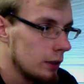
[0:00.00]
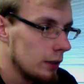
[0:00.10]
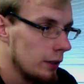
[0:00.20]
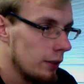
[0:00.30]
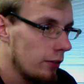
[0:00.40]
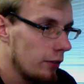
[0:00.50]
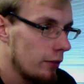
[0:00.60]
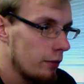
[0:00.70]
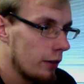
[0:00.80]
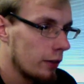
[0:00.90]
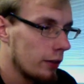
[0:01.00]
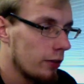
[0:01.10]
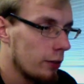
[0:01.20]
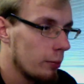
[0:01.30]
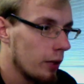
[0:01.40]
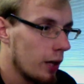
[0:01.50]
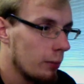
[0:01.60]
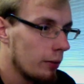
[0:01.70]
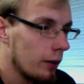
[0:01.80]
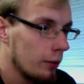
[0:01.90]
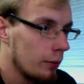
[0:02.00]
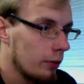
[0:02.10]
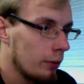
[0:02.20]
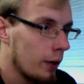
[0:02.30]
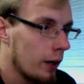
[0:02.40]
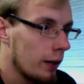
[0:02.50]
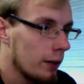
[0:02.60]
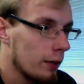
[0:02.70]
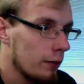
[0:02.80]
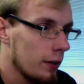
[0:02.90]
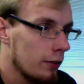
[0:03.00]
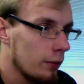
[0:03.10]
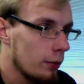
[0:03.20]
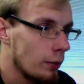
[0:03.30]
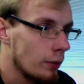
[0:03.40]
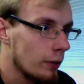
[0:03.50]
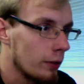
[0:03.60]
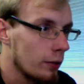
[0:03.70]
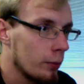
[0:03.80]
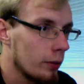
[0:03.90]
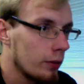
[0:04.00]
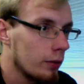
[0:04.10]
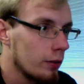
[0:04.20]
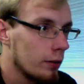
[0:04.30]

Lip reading: This is a fairly simple object, which is why Cut Face Tool has worked